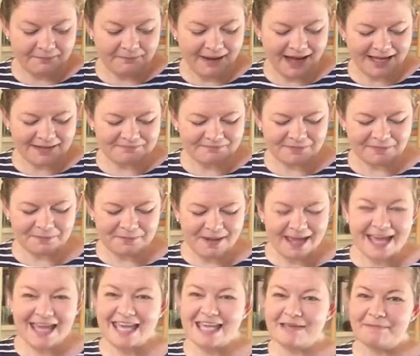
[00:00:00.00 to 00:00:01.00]
but
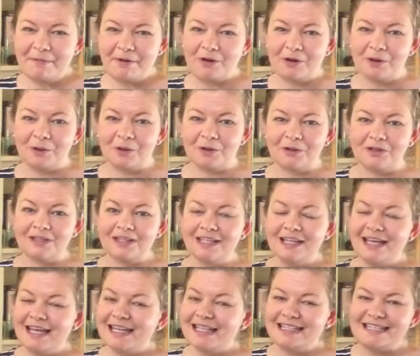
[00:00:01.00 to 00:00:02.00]
people
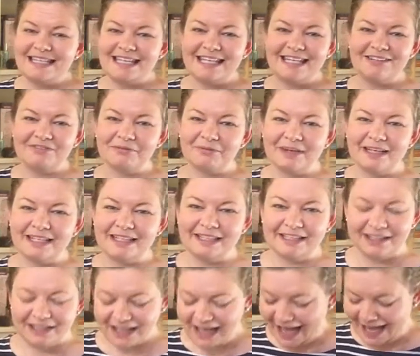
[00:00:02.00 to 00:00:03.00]
didn't really
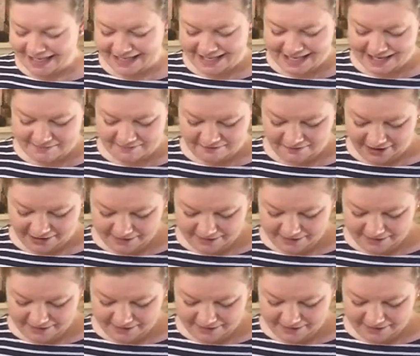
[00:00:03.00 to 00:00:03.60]
like him very